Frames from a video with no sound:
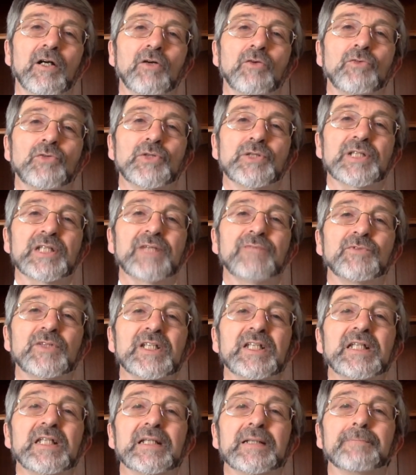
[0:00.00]
Verse
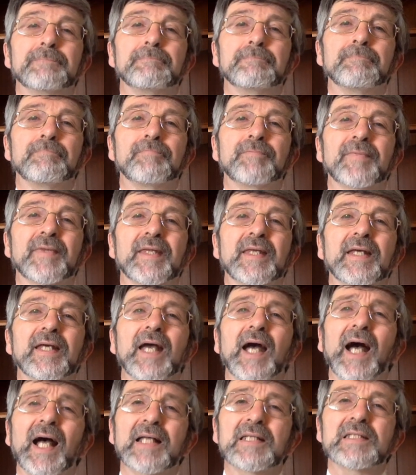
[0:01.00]
17
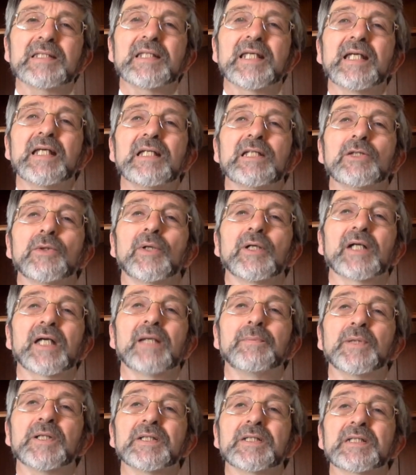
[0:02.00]
and say to
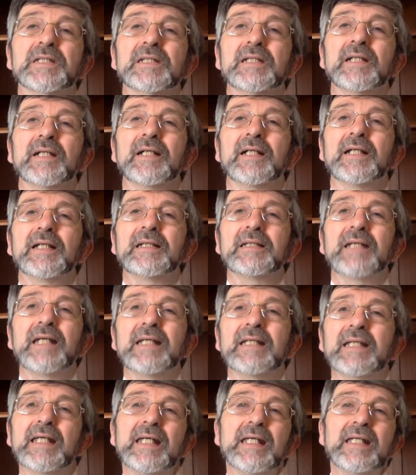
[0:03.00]
Archippus,
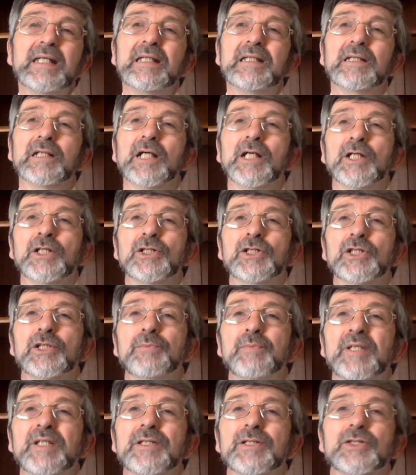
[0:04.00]
Take heed to the
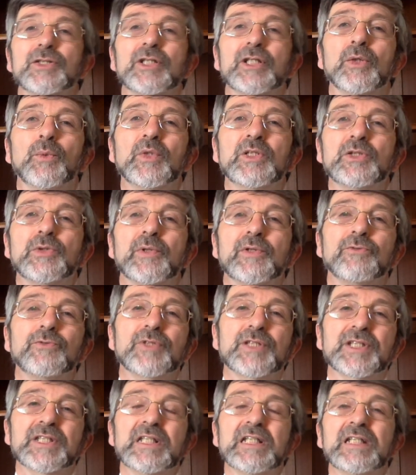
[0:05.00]
ministry which you have
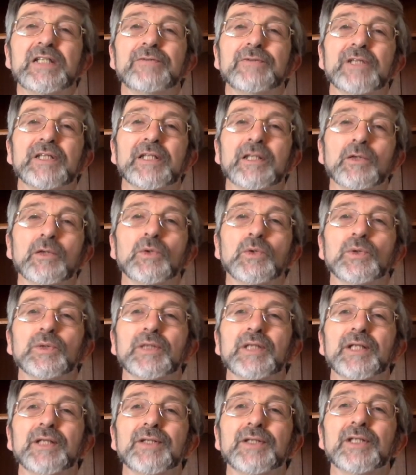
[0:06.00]
received in the Lord,
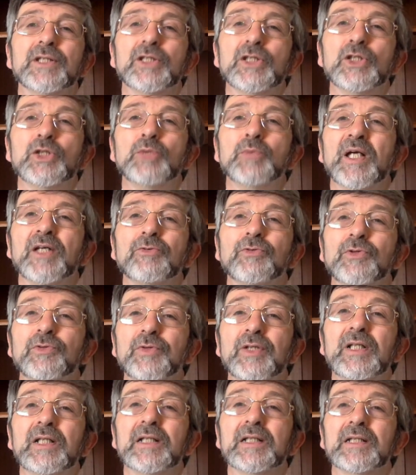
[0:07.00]
that you may
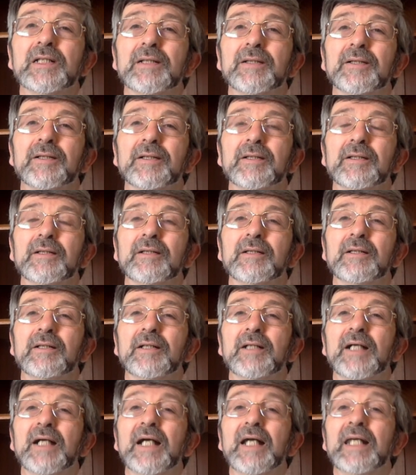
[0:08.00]
fulfill it.
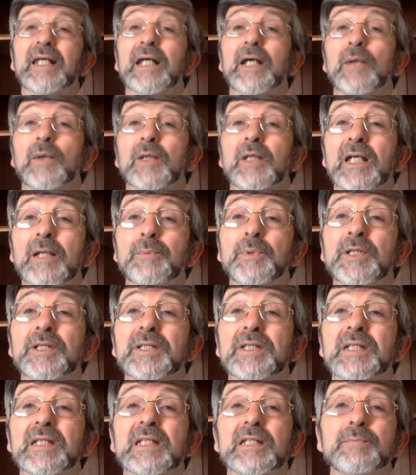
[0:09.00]
Now
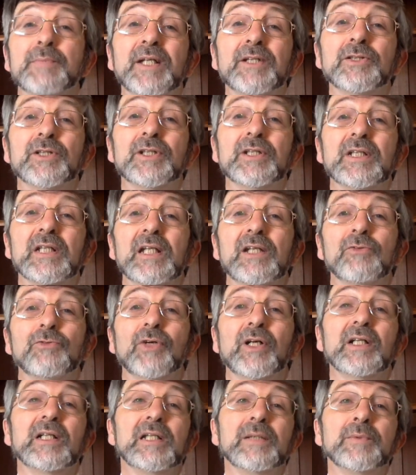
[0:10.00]
Archippus is mentioned in
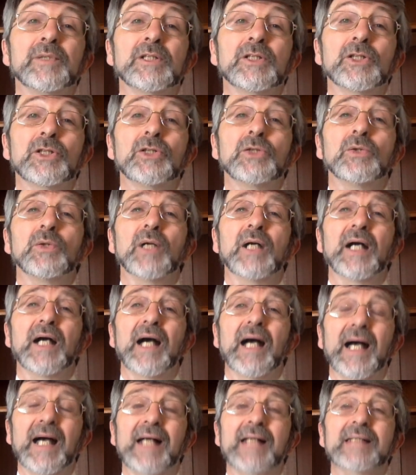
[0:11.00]
Philemon 2
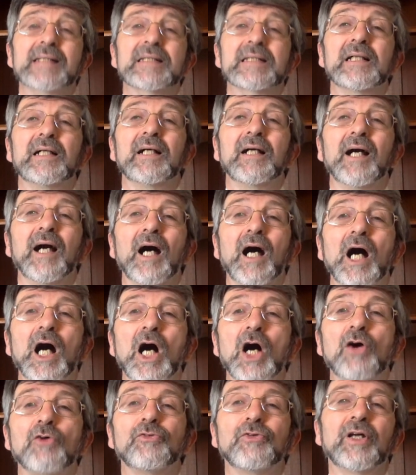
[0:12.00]
as
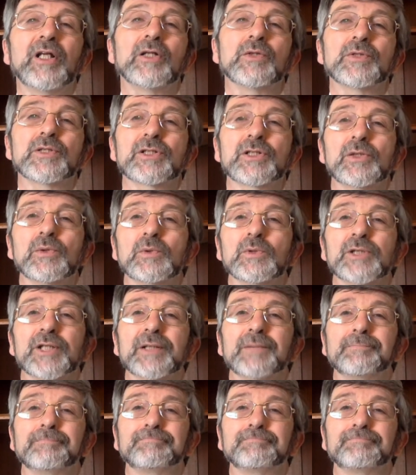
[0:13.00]
our fellow soldier.